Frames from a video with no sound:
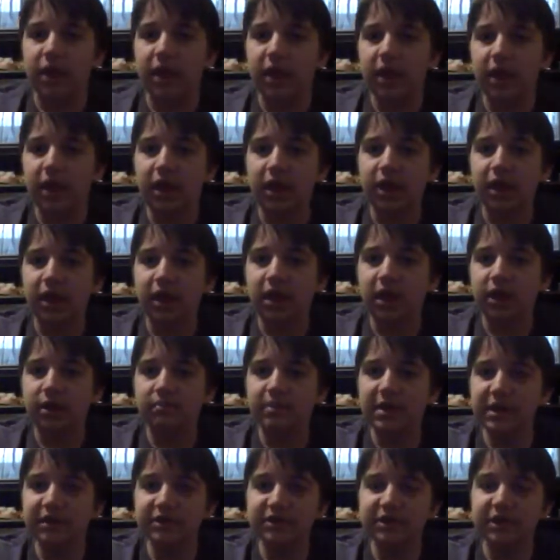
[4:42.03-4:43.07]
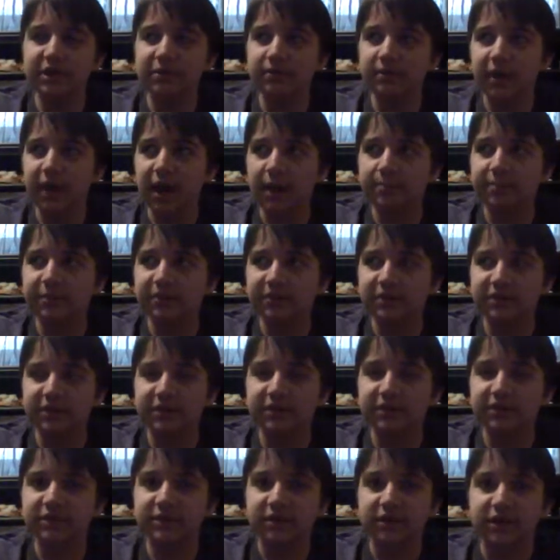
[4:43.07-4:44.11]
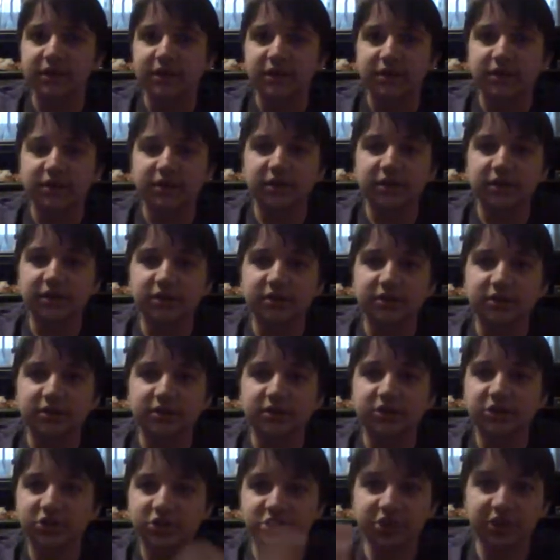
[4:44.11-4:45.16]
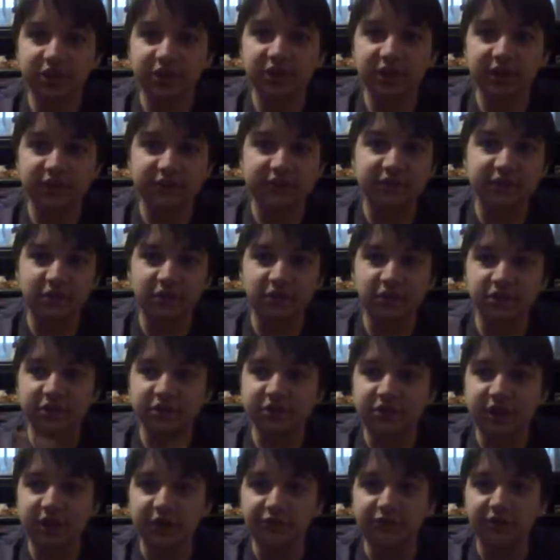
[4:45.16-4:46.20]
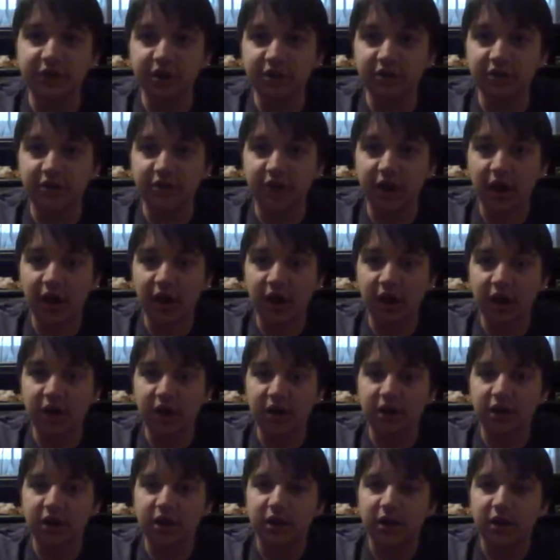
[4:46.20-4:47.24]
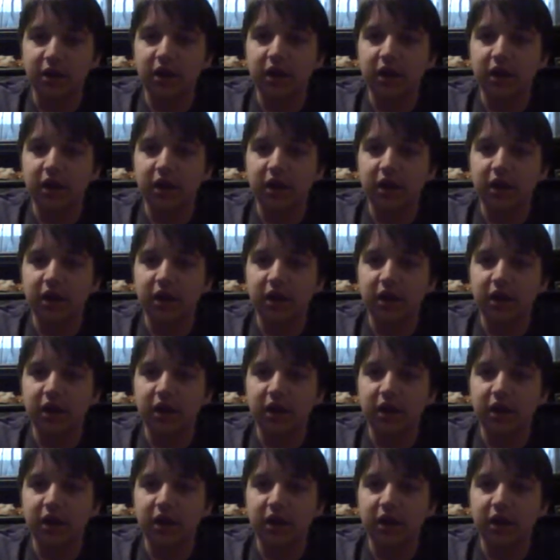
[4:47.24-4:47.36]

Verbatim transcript: And basically what happens is is she does all your stuff while you're gone.